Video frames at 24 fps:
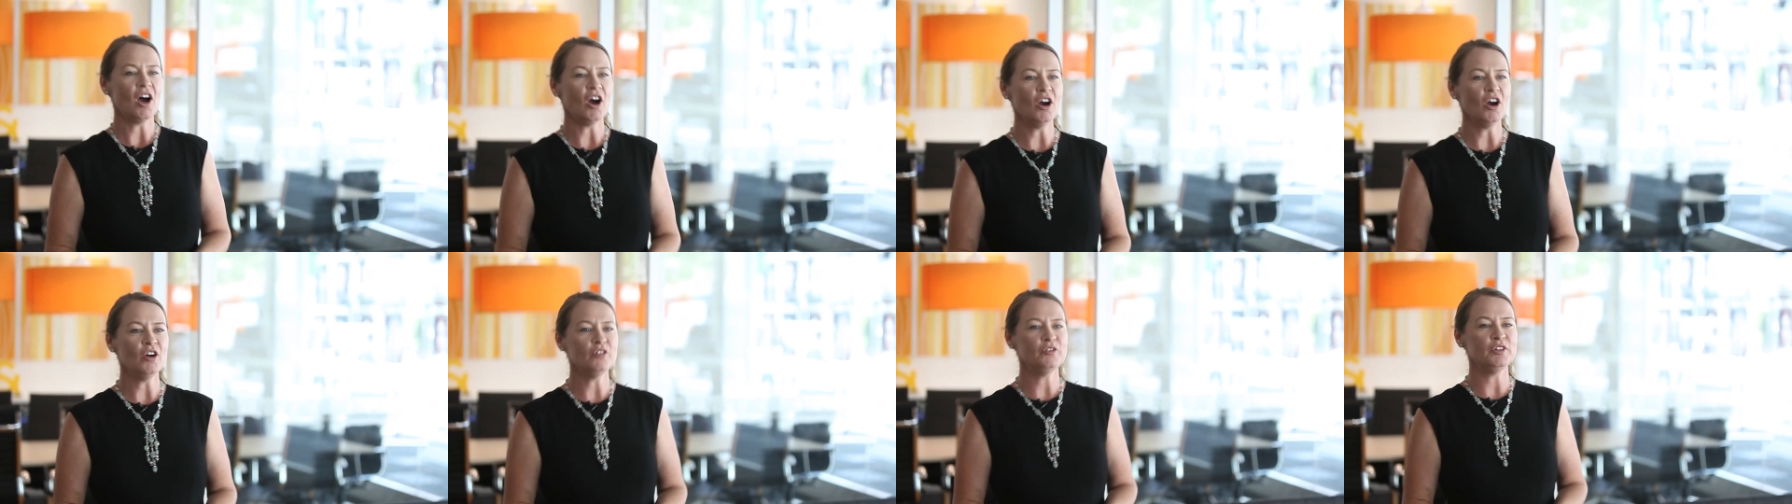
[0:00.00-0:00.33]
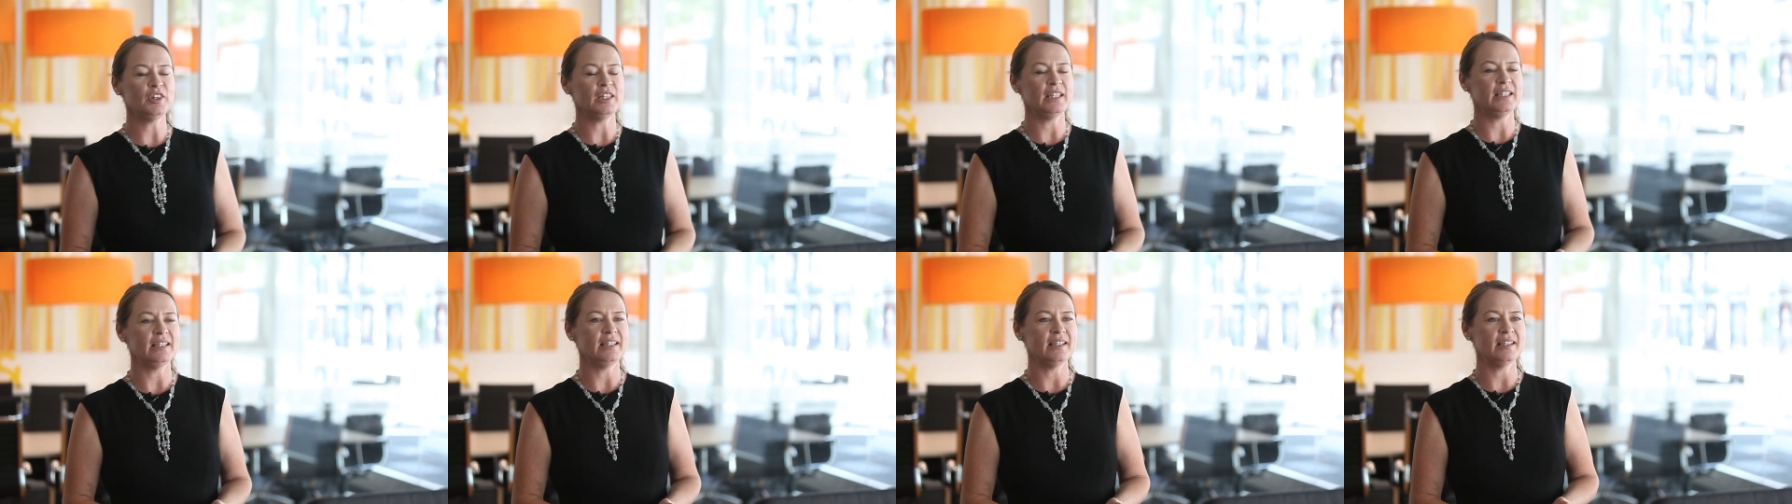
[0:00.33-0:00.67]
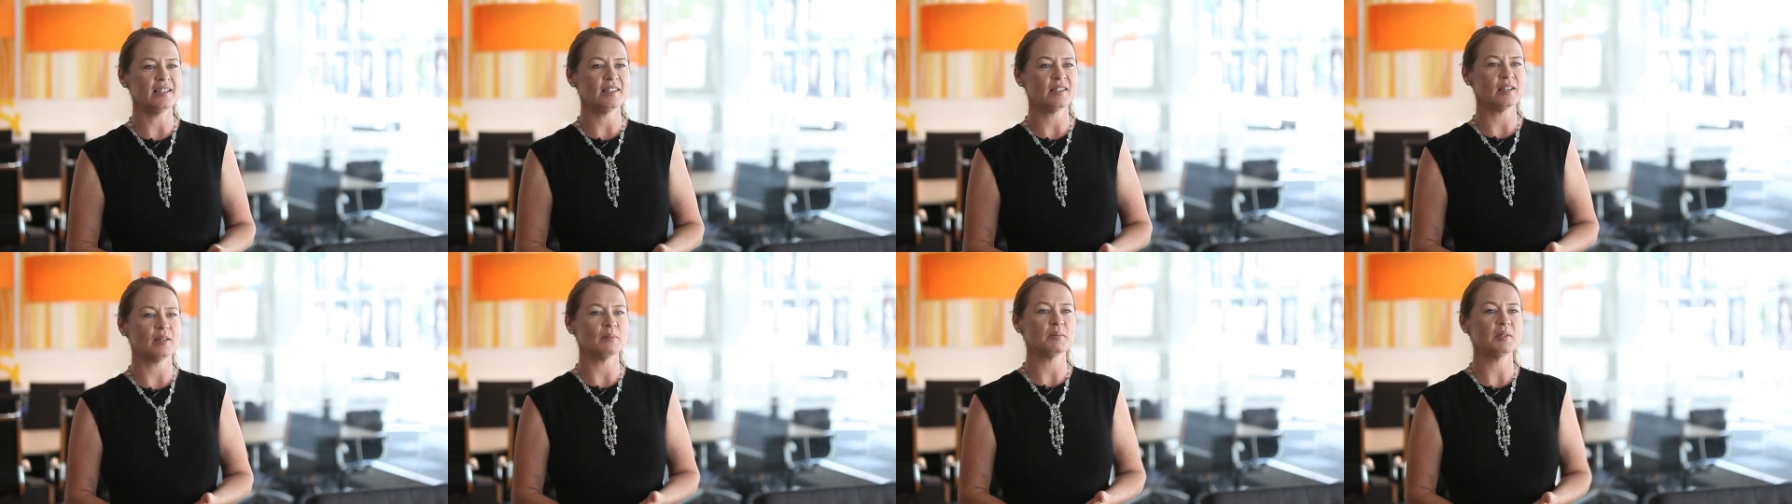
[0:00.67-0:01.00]
over the
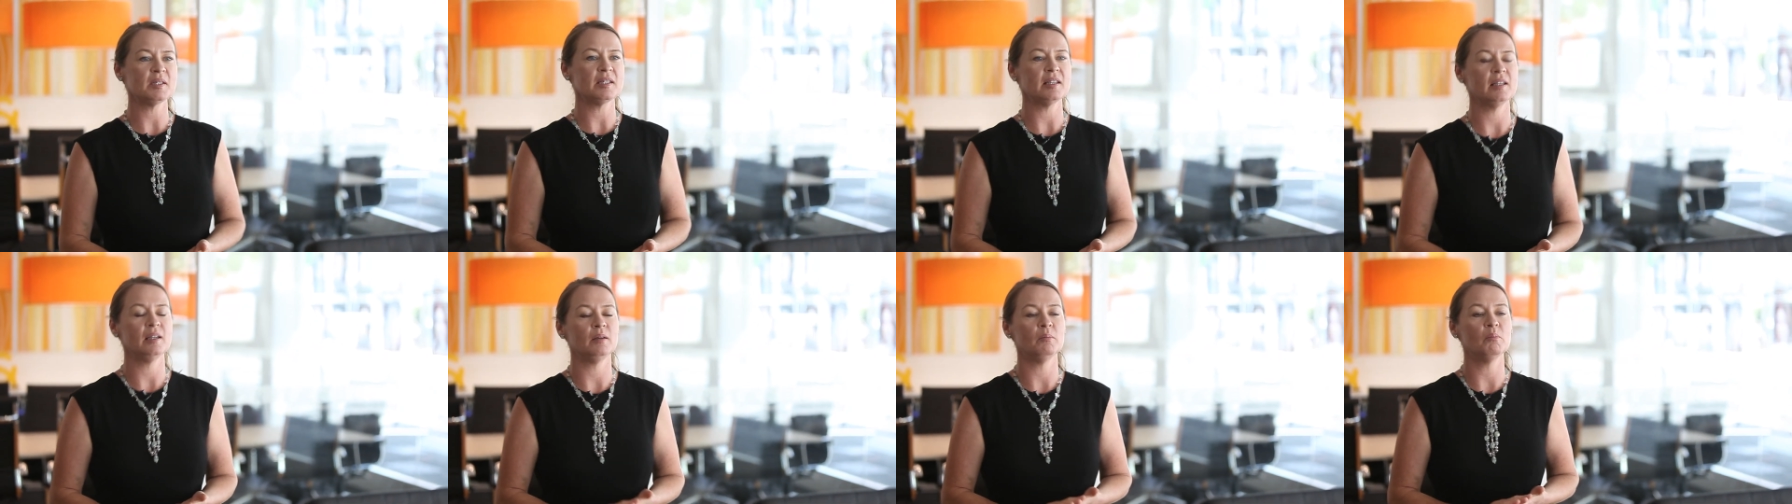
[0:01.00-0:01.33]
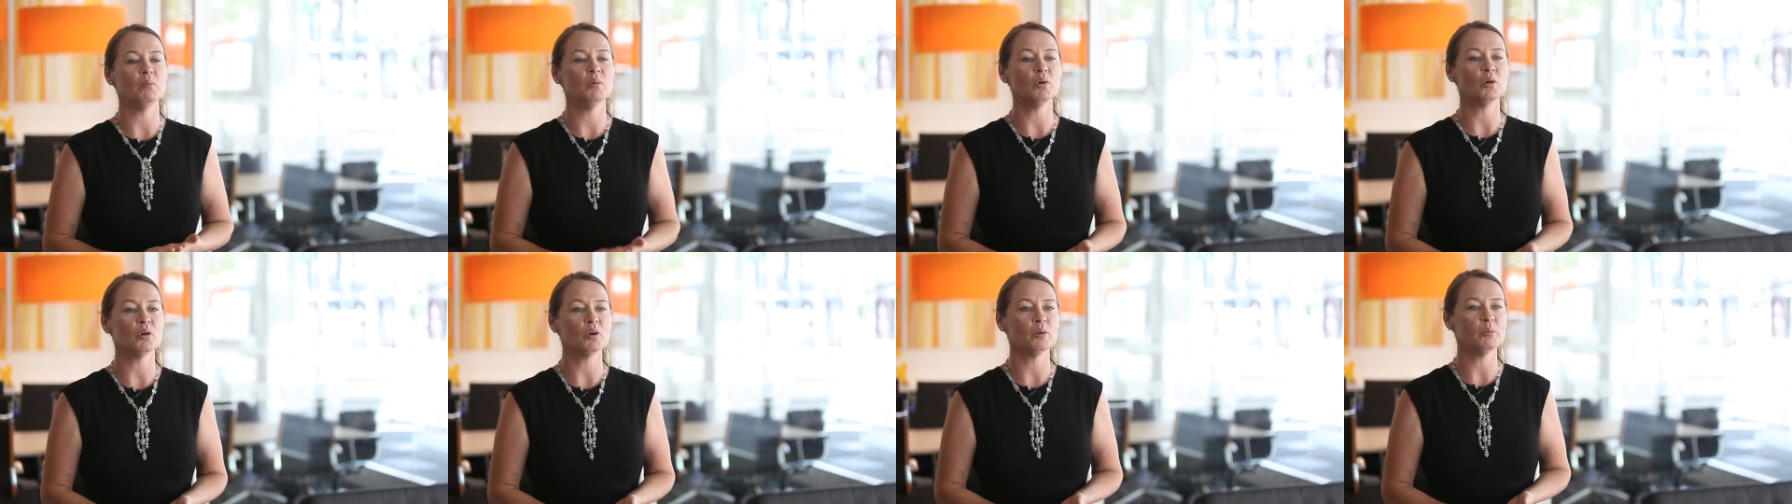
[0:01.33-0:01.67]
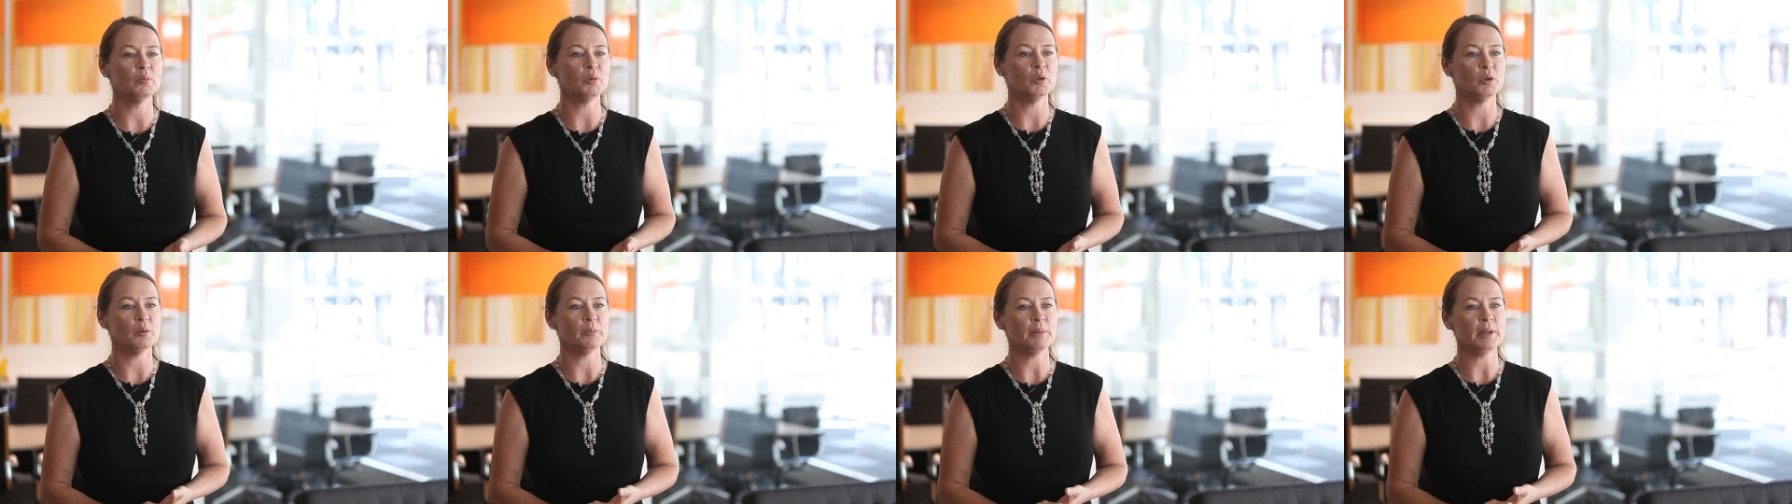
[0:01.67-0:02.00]
years, I'm seeing more and
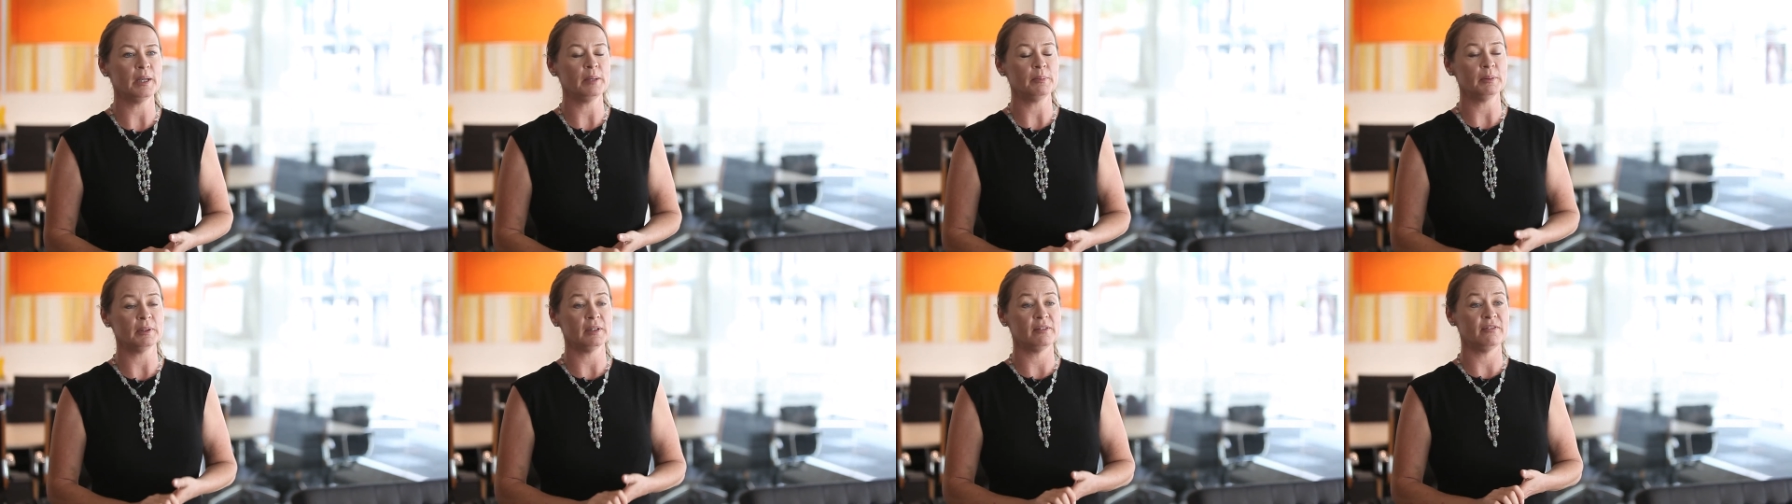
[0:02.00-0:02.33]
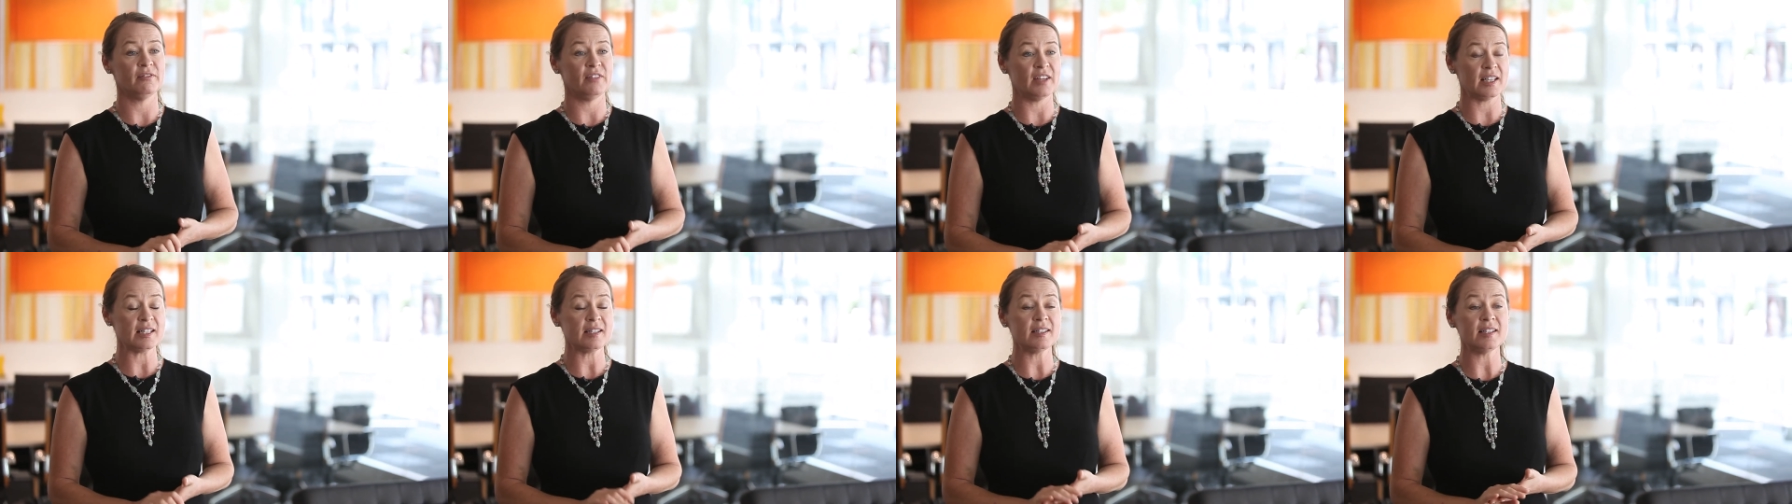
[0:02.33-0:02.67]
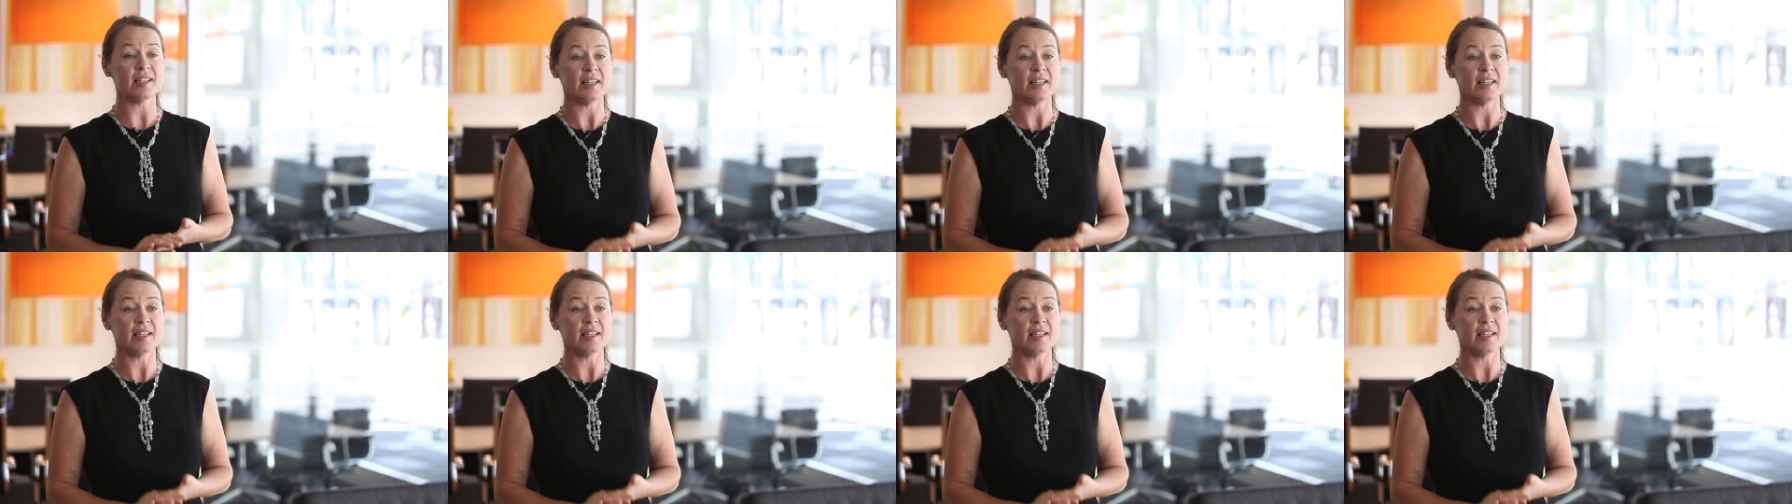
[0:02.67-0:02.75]
more people invest